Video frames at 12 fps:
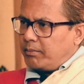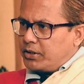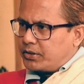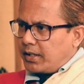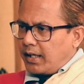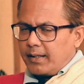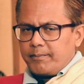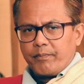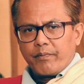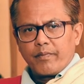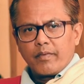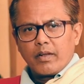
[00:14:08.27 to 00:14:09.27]
Amit Shah,
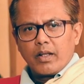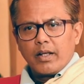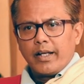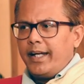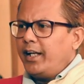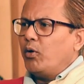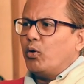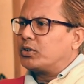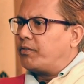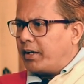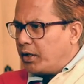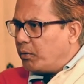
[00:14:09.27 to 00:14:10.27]
he
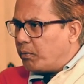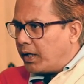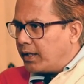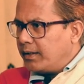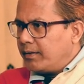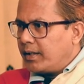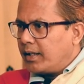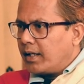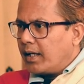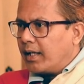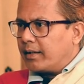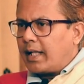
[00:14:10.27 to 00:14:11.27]
knows very well
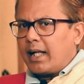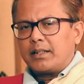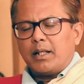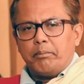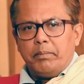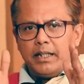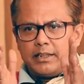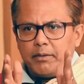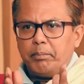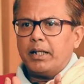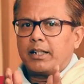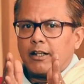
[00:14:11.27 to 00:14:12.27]
that the
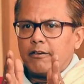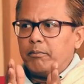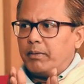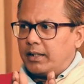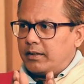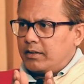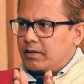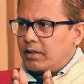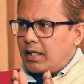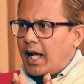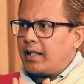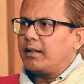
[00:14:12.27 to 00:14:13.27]
BJP government
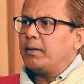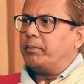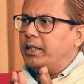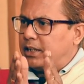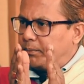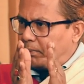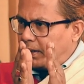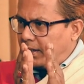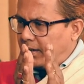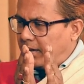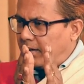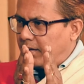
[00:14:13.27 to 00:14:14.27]
and the
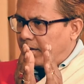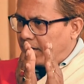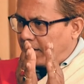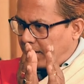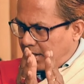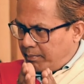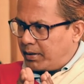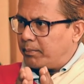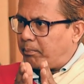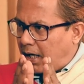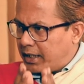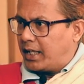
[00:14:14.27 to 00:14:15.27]
BJP,
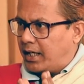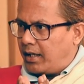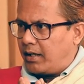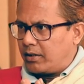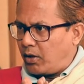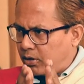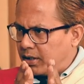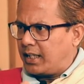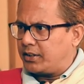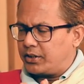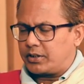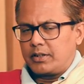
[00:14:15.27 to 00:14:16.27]
party, the
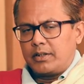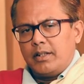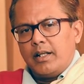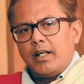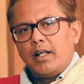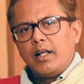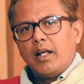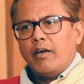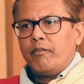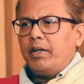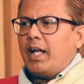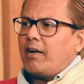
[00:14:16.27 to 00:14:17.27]
organization,
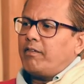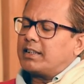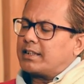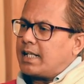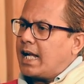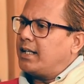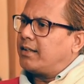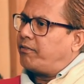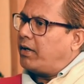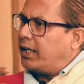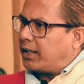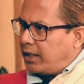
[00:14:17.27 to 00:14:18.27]
we have a stand
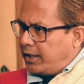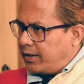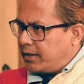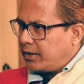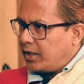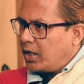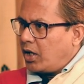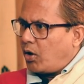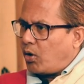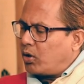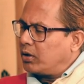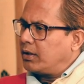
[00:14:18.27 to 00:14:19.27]
very clear
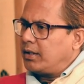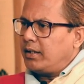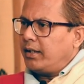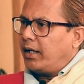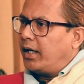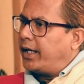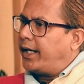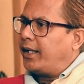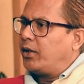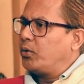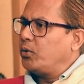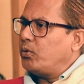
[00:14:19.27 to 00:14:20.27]
on the
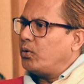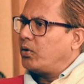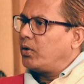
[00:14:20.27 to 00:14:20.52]
Hindu